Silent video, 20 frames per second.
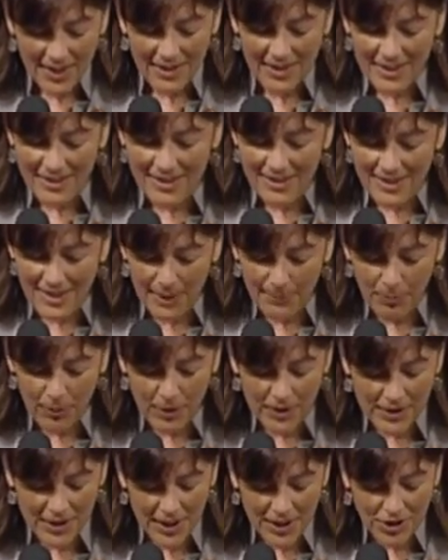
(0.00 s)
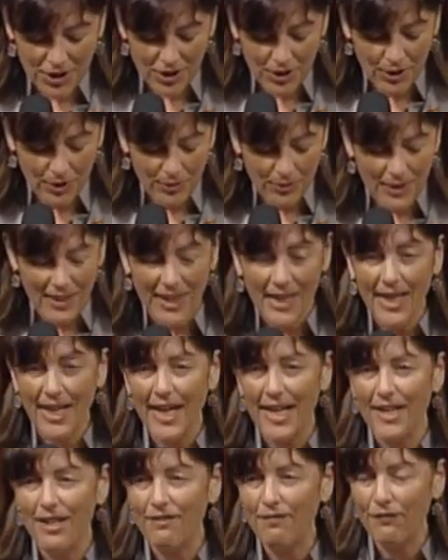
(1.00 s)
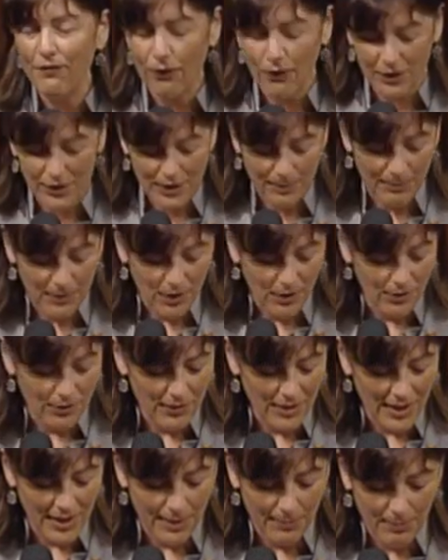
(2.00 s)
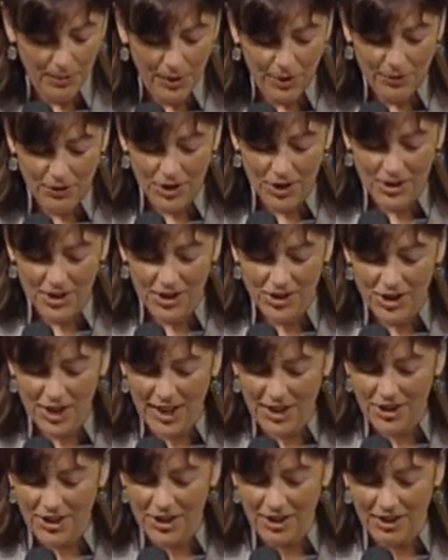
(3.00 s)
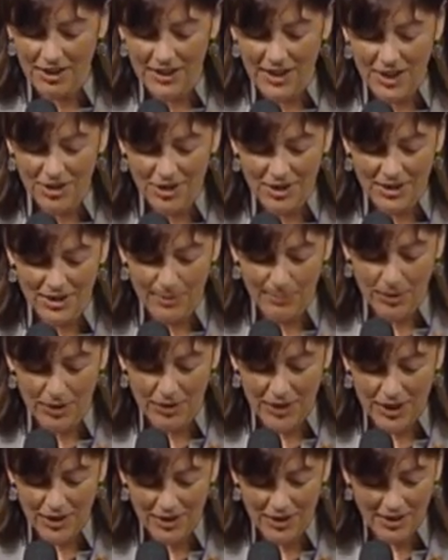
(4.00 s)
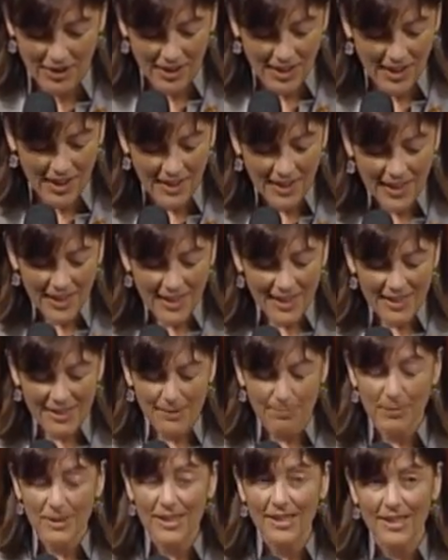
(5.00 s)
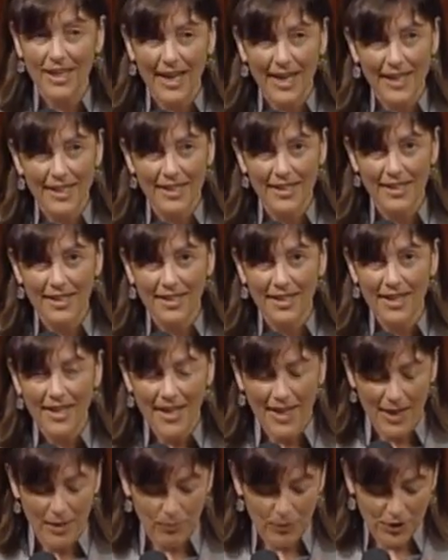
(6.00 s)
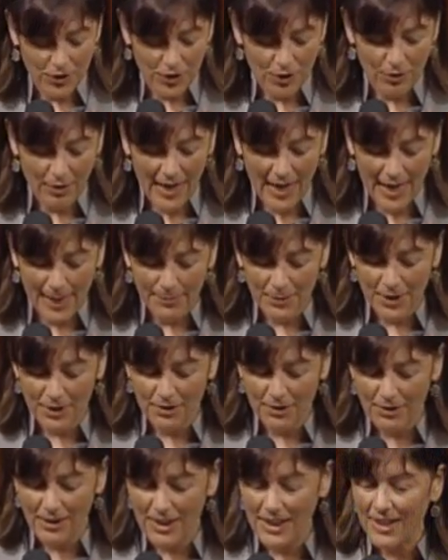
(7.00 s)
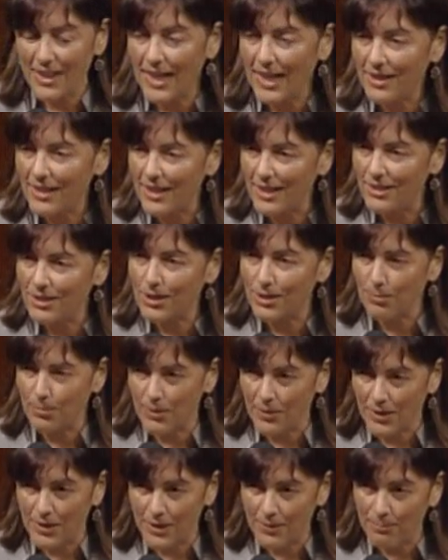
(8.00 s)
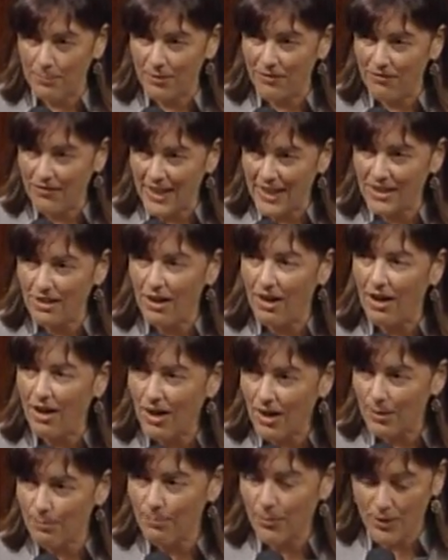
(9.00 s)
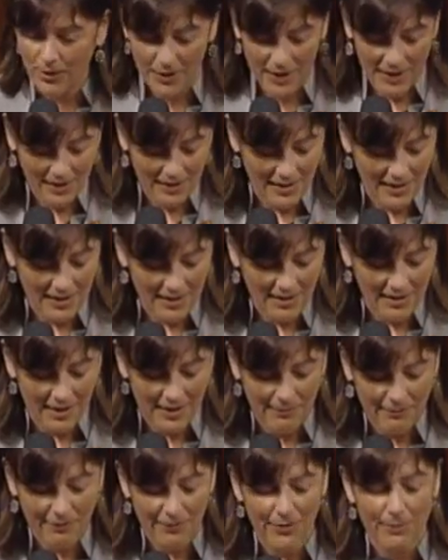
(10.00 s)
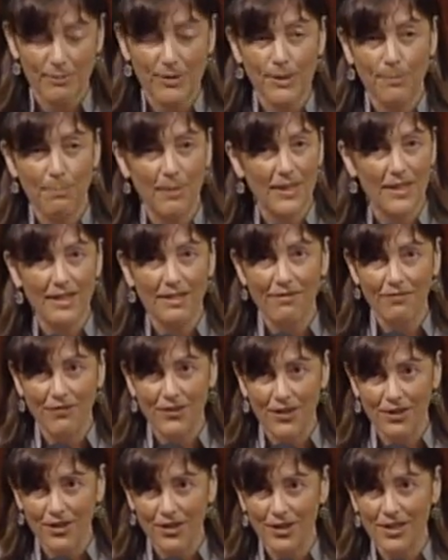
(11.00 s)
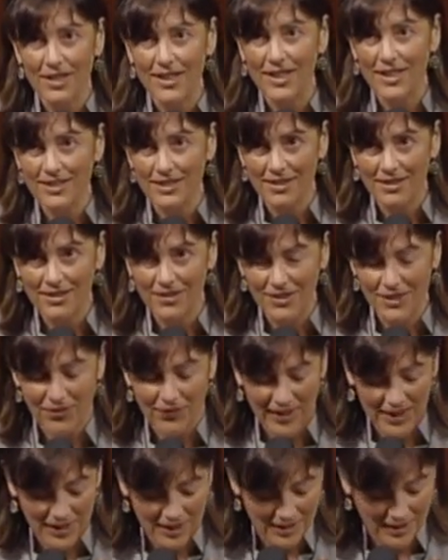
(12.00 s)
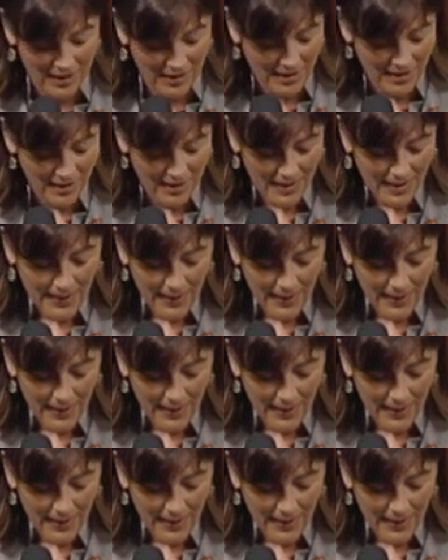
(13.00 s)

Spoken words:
This deportation-only and enforcement-only approach to changing our nation's immigration law is misguided and will do absolutely nothing to prevent our broken system from spinning further into dysfunction.